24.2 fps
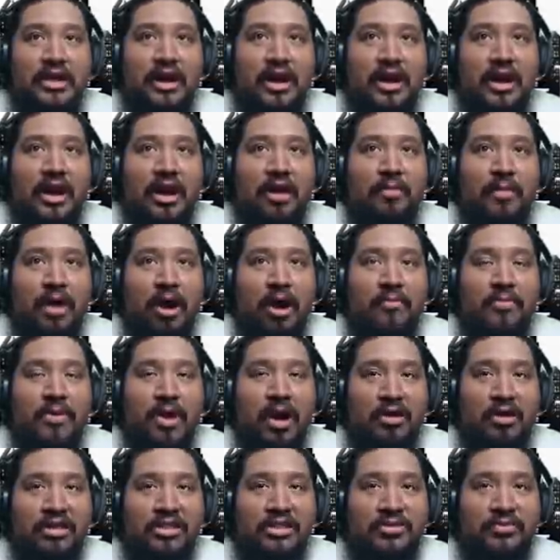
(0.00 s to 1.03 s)
I'll be
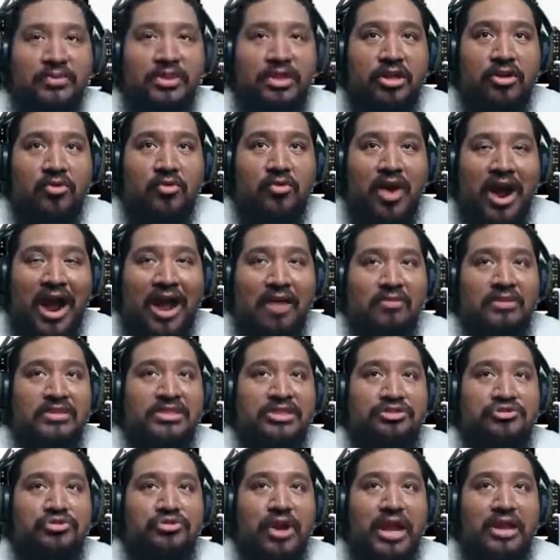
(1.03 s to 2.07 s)
honest with you, I
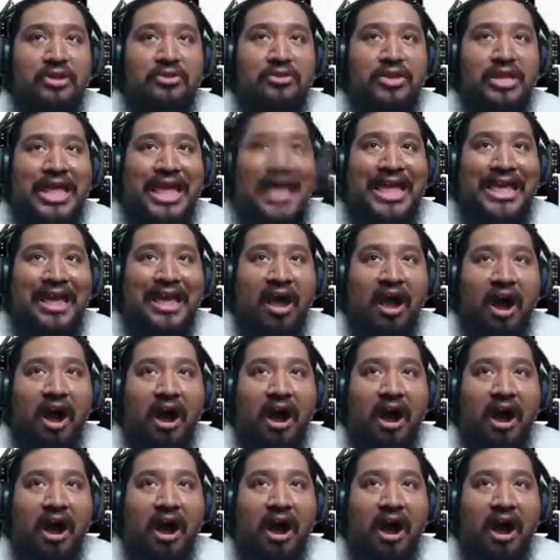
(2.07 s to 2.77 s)
was trying to get